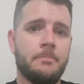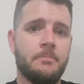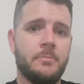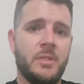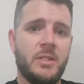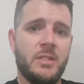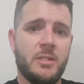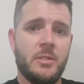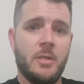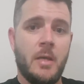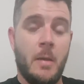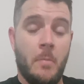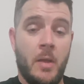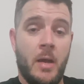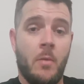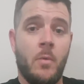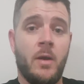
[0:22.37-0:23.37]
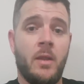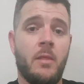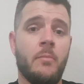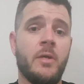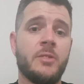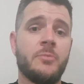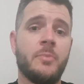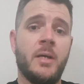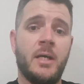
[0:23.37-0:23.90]
is about one of the
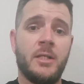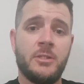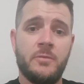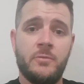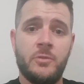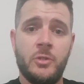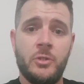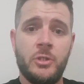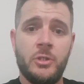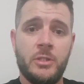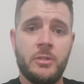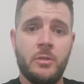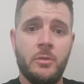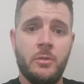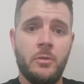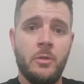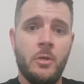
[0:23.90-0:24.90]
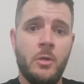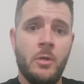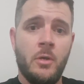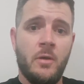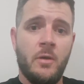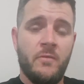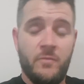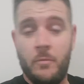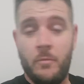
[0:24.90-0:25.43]
best parts of Jiu-Jitsu,
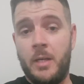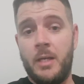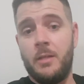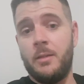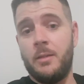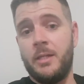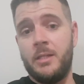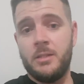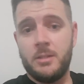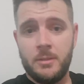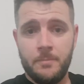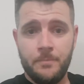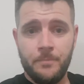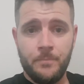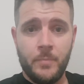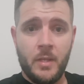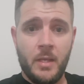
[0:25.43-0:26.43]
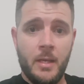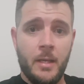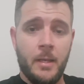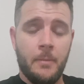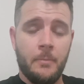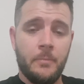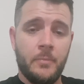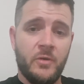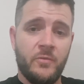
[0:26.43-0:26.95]
for me at least.
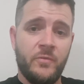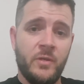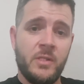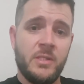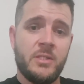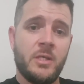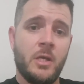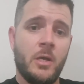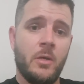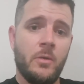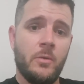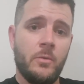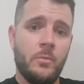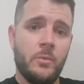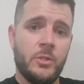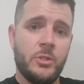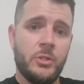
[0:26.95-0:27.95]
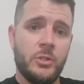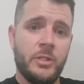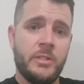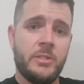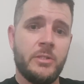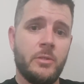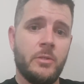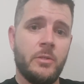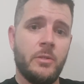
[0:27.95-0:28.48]
I feel as though with
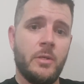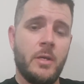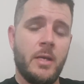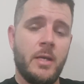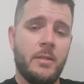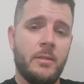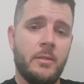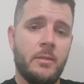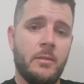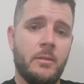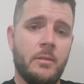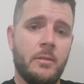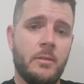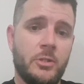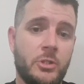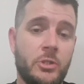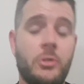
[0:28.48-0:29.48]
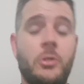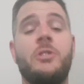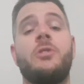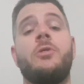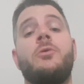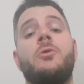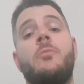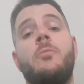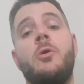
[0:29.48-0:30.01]
Jiu-Jitsu and the
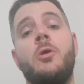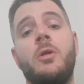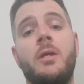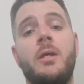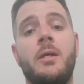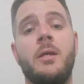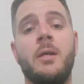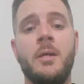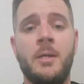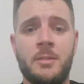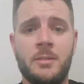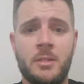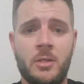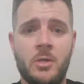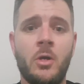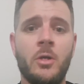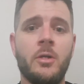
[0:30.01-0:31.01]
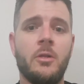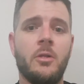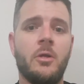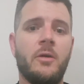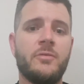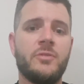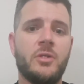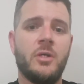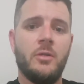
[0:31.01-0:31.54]
Jiu-Jitsu community, it's a kind of
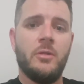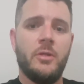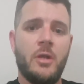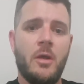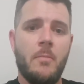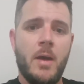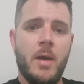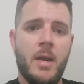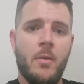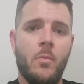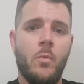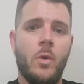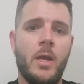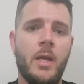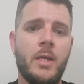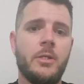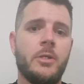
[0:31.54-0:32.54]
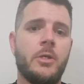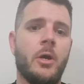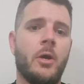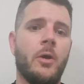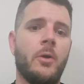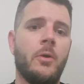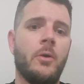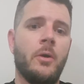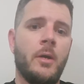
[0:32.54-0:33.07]
lifestyle that no matter where you
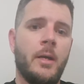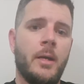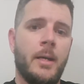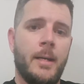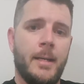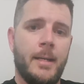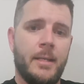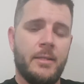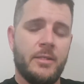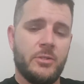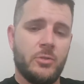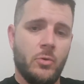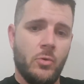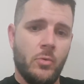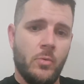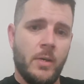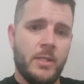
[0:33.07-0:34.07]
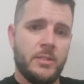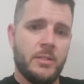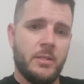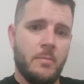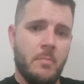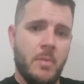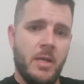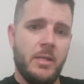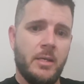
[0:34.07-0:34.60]
go, there's always an
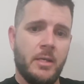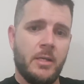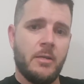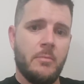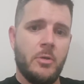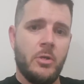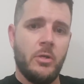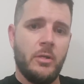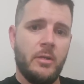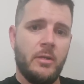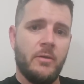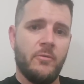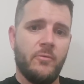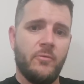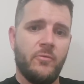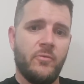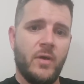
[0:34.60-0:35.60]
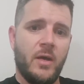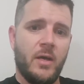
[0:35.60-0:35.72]
immediate community of